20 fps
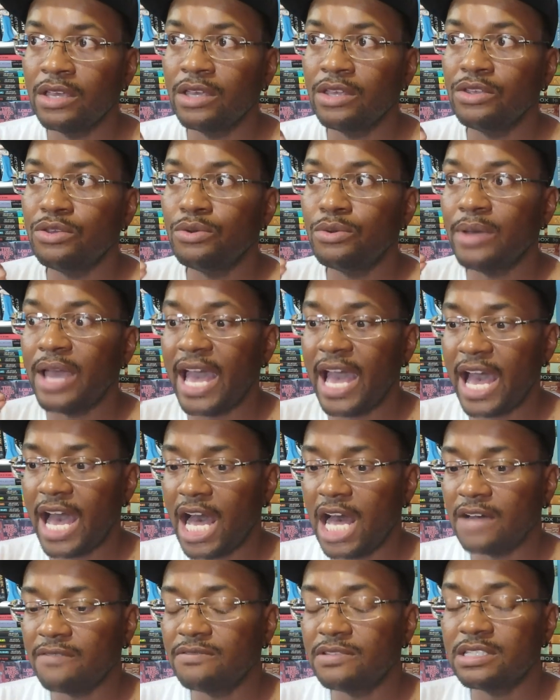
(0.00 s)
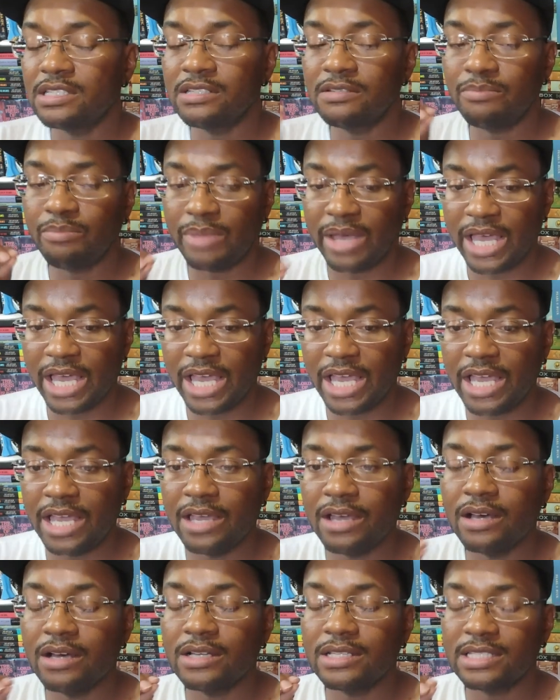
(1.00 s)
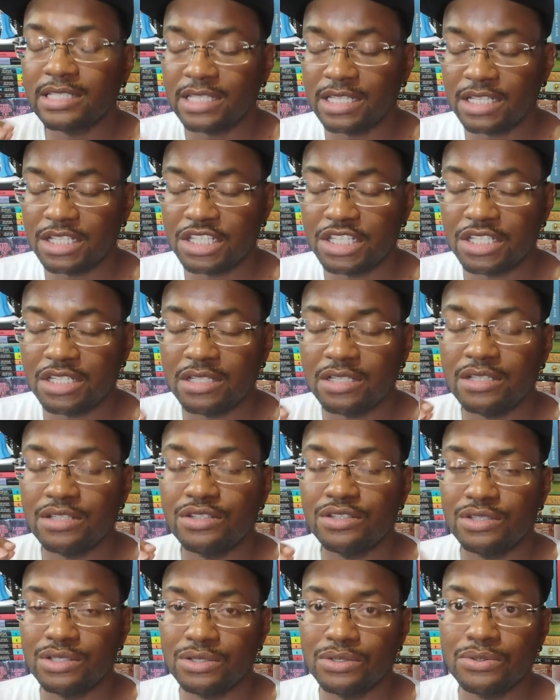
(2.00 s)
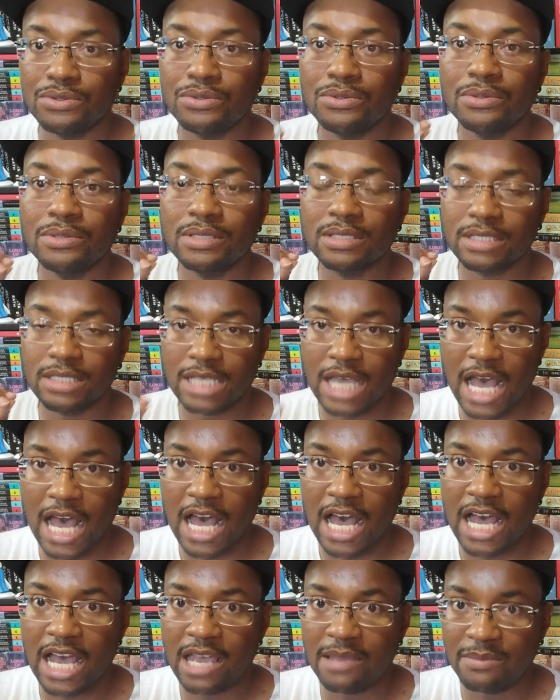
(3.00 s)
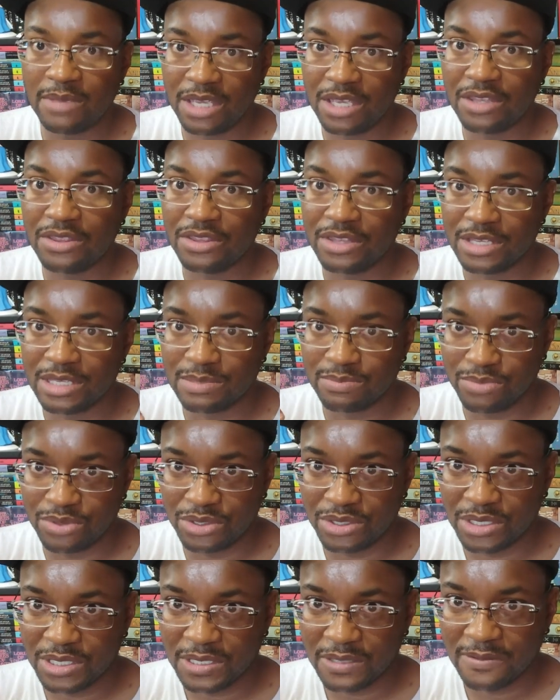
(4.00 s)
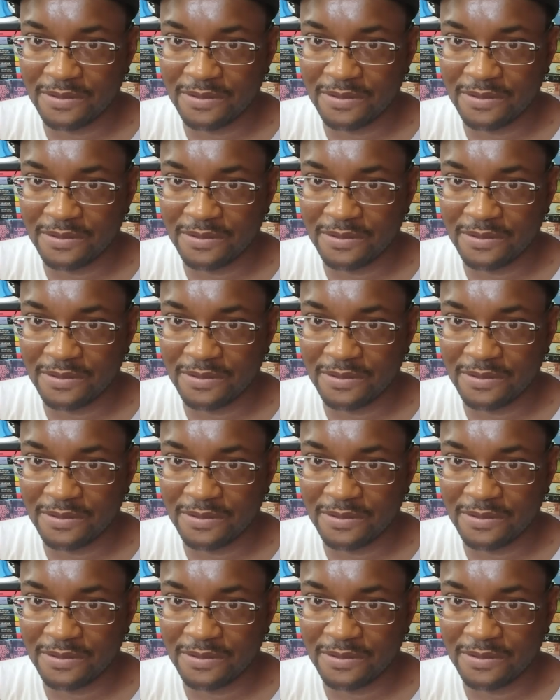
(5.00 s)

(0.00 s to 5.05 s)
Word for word: You have to pay attention to time in this book.